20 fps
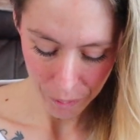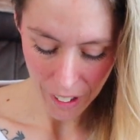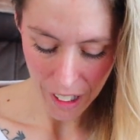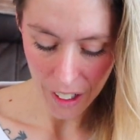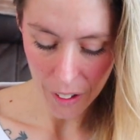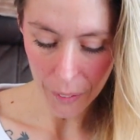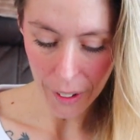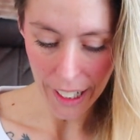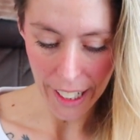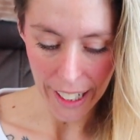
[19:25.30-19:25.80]

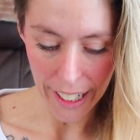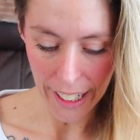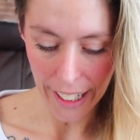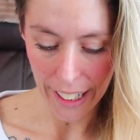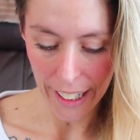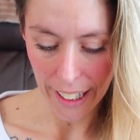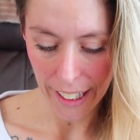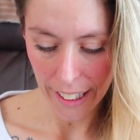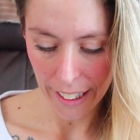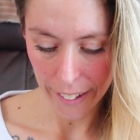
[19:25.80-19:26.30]

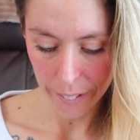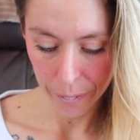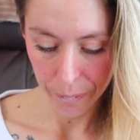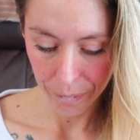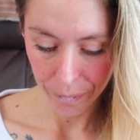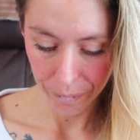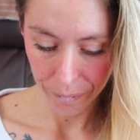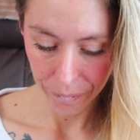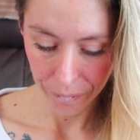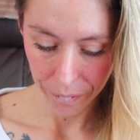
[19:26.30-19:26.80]
Okay,
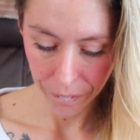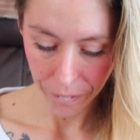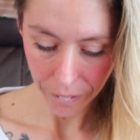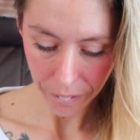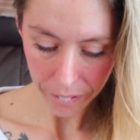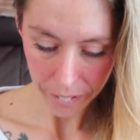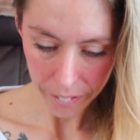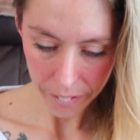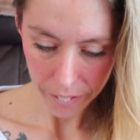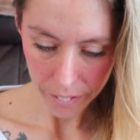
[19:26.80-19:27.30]

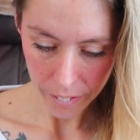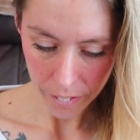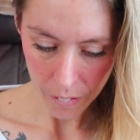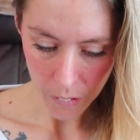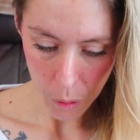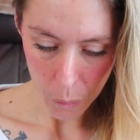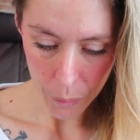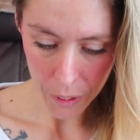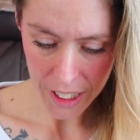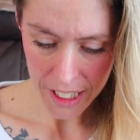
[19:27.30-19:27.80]

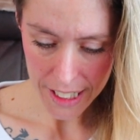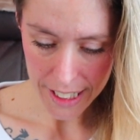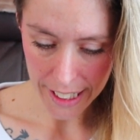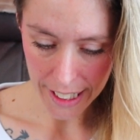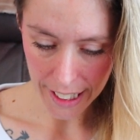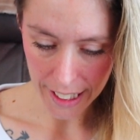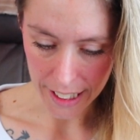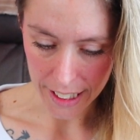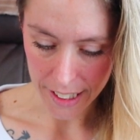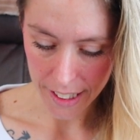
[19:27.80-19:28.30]
what is
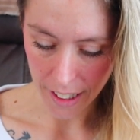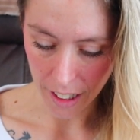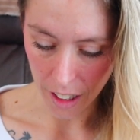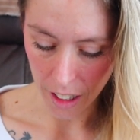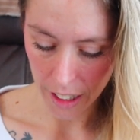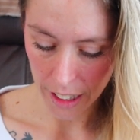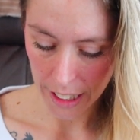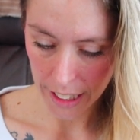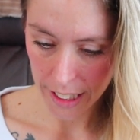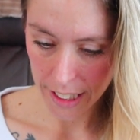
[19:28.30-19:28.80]
this?
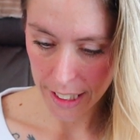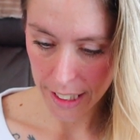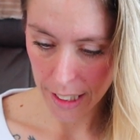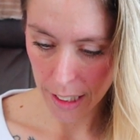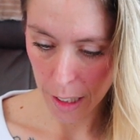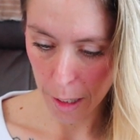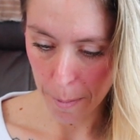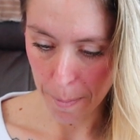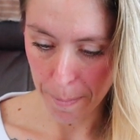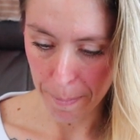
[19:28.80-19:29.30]
Onyx
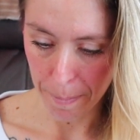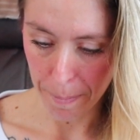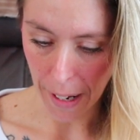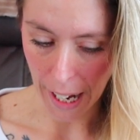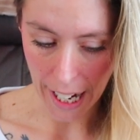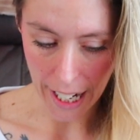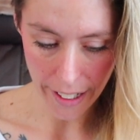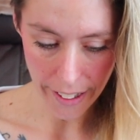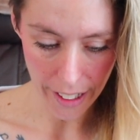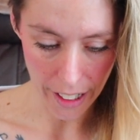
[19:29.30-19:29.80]

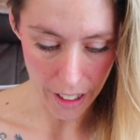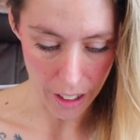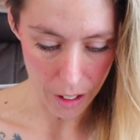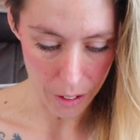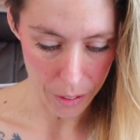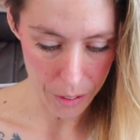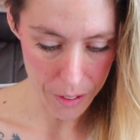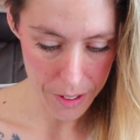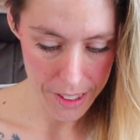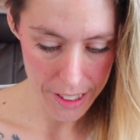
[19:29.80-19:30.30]

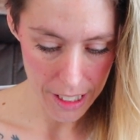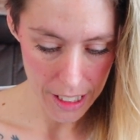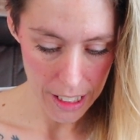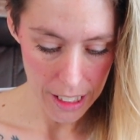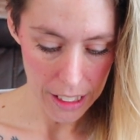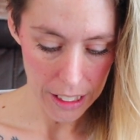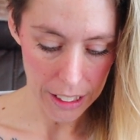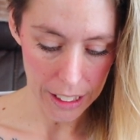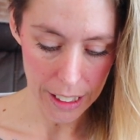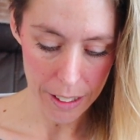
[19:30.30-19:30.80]
Bathhouse,
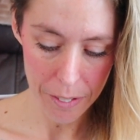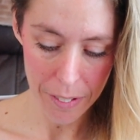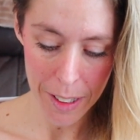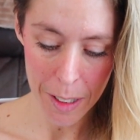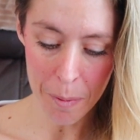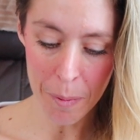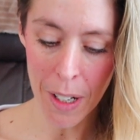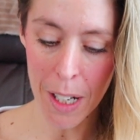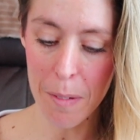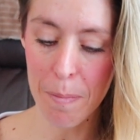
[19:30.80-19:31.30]

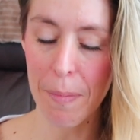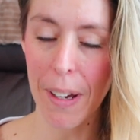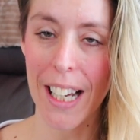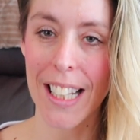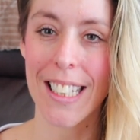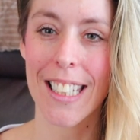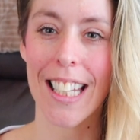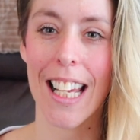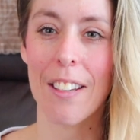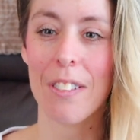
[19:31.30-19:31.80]
Living My
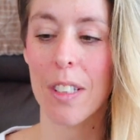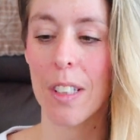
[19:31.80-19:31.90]
Best Life.